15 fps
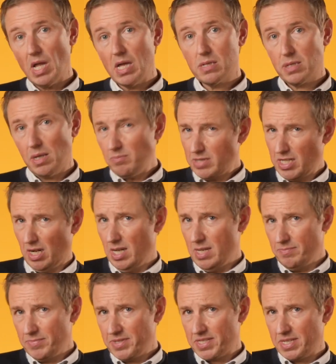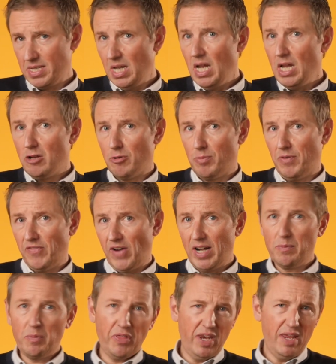Sometimes you're
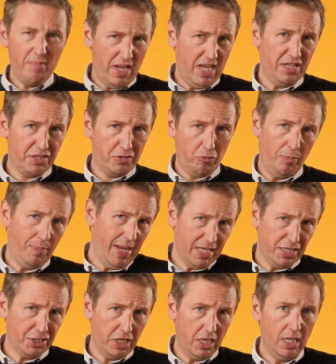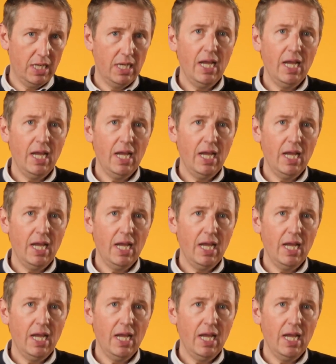provided with an image or a picture,